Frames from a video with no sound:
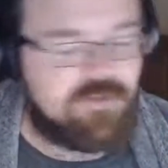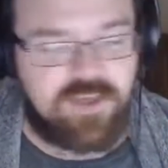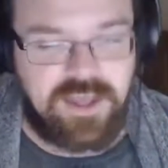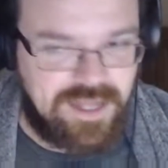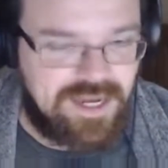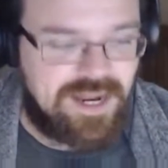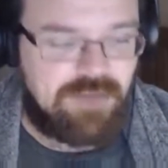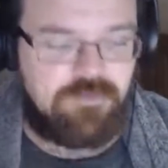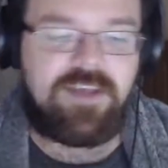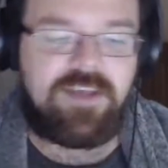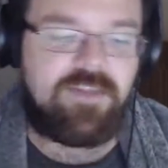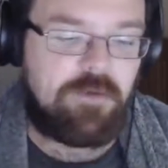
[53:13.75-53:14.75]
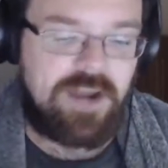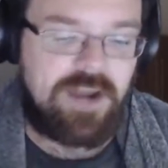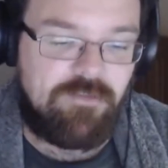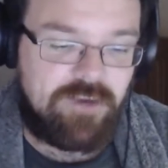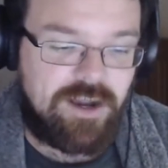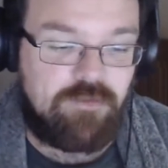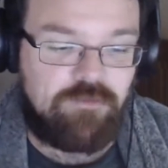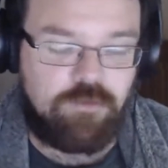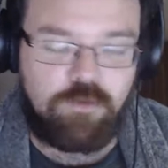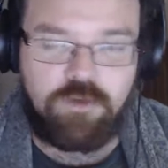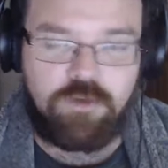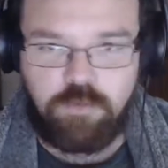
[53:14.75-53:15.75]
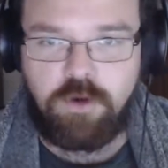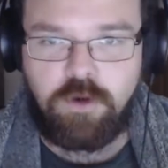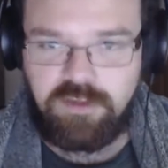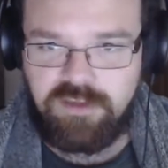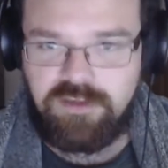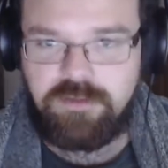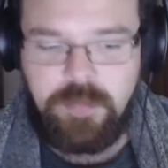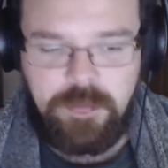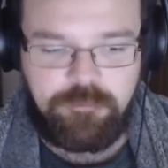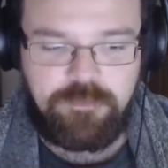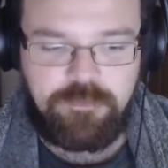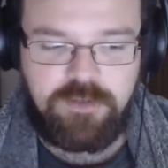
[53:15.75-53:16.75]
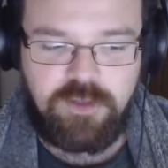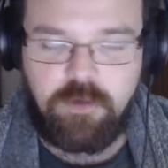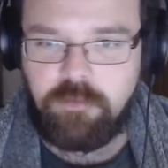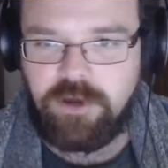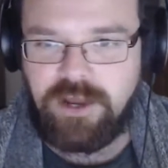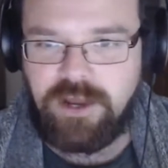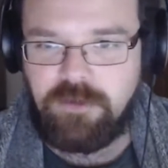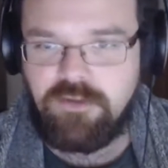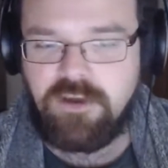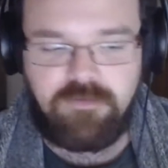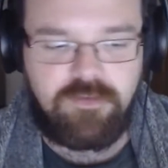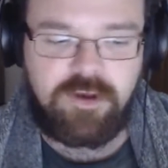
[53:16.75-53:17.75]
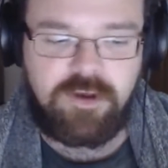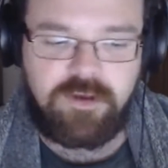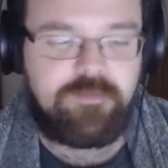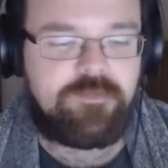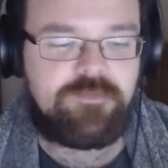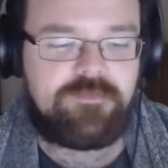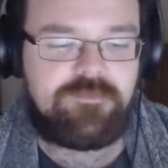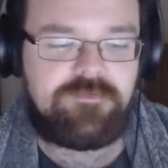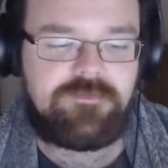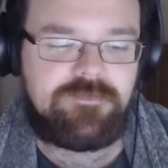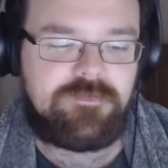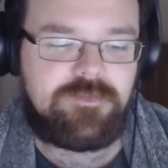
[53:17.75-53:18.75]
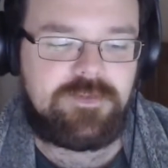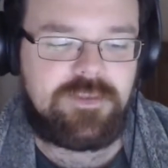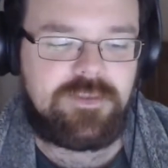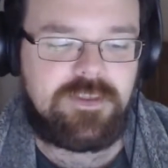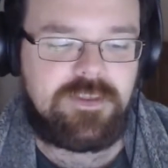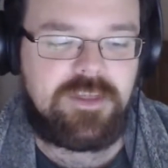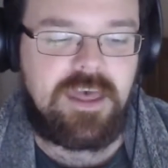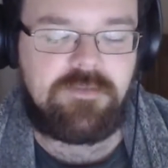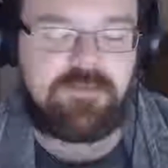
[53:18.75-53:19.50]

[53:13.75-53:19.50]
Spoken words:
they did have that, they would have another rule that was 2-up. Look out, sir, for their